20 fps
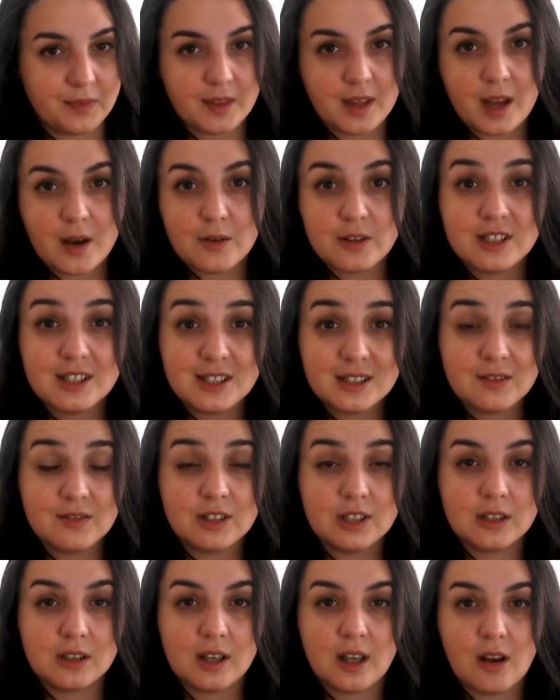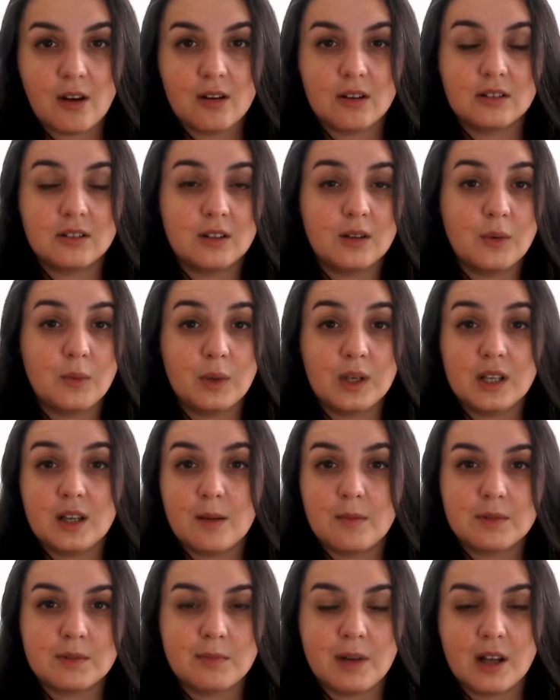There is even a character,
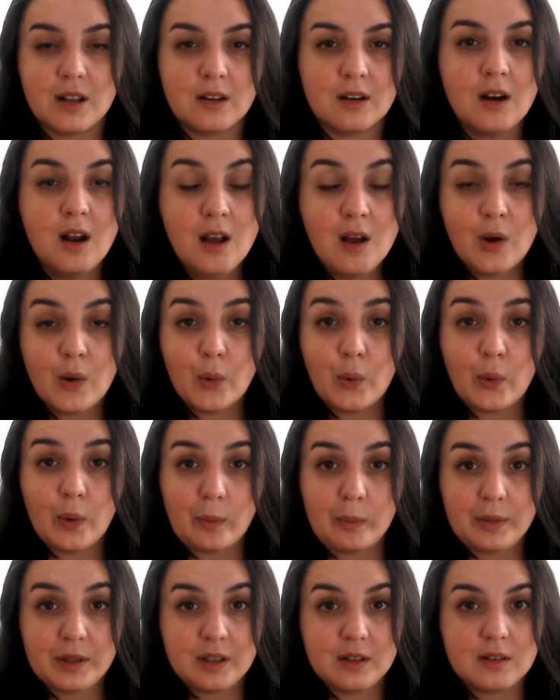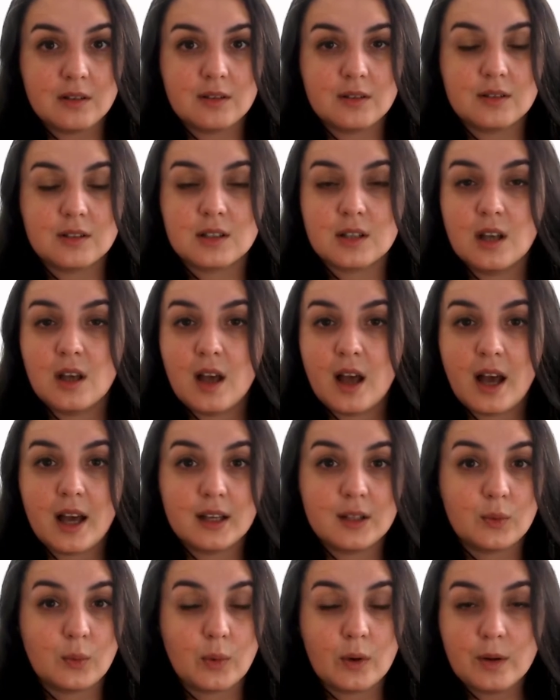William's mother, who appears
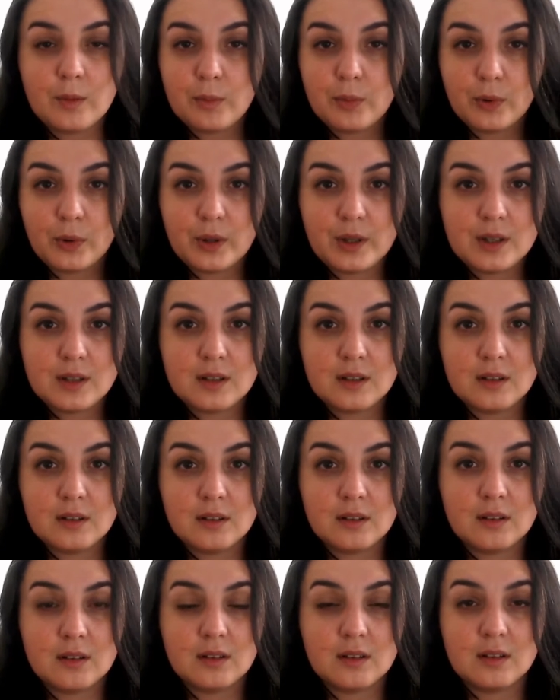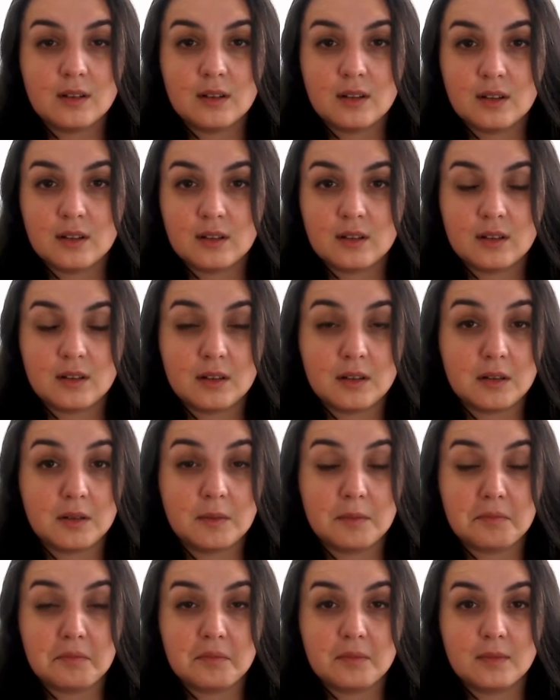at one point in
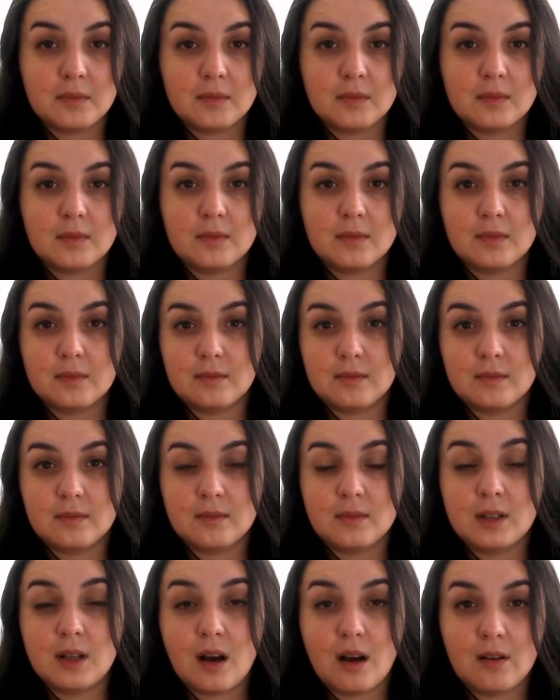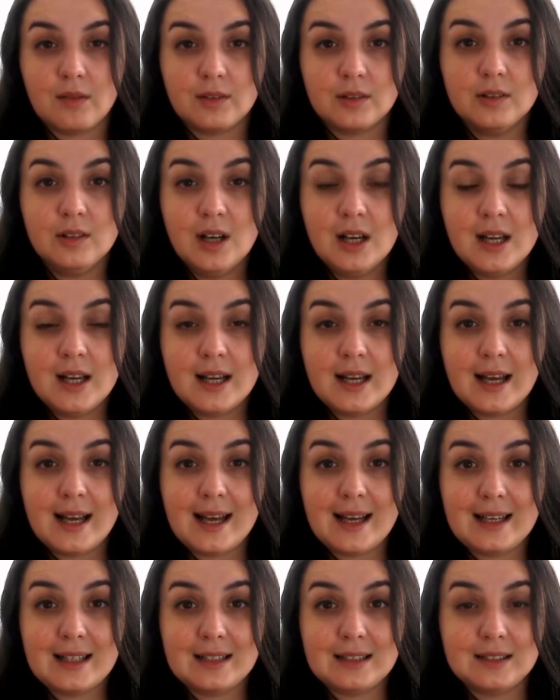the novel,
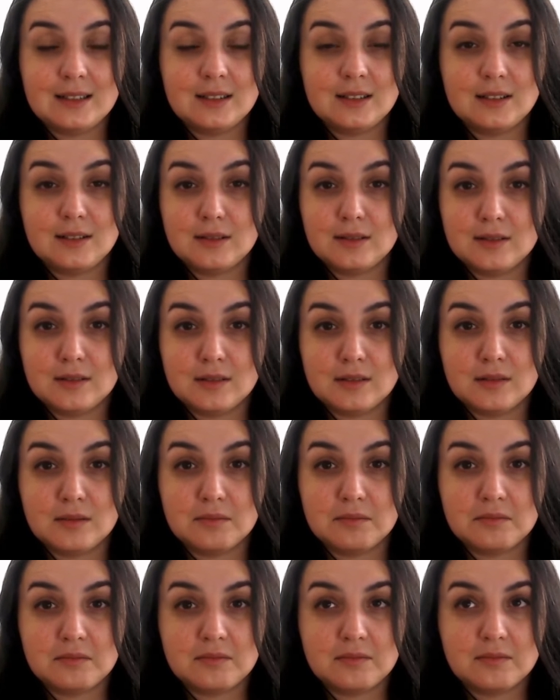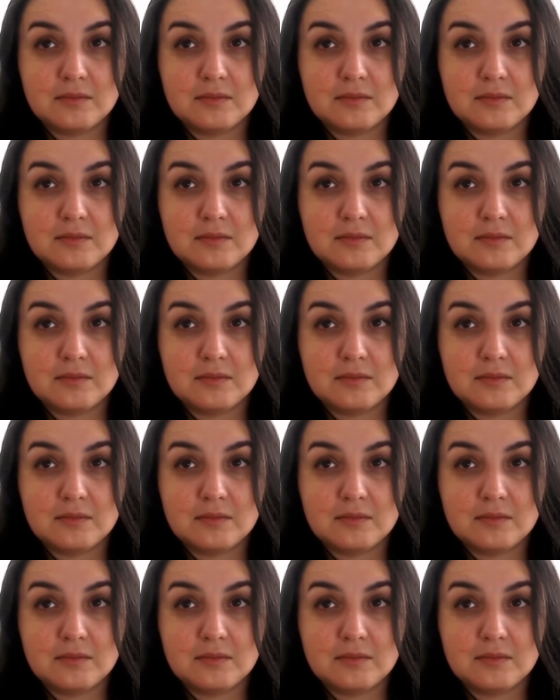and